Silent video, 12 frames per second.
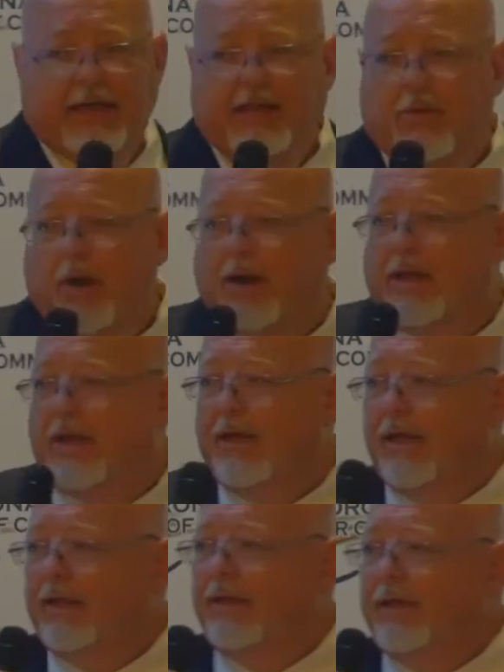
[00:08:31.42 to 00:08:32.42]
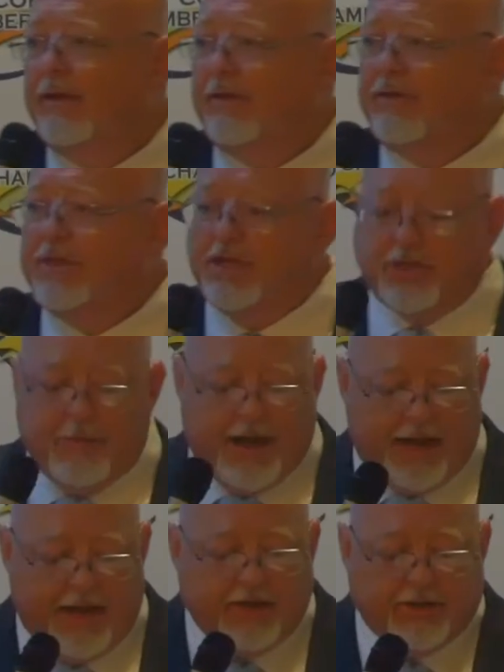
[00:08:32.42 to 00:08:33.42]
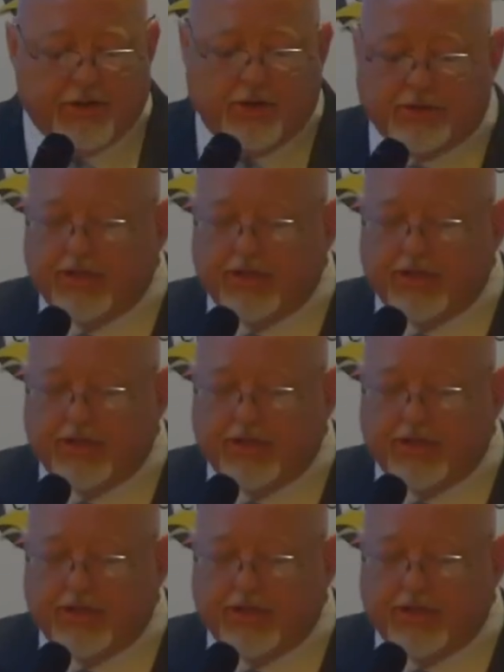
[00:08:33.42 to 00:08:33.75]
and they wanted to teach them how to intern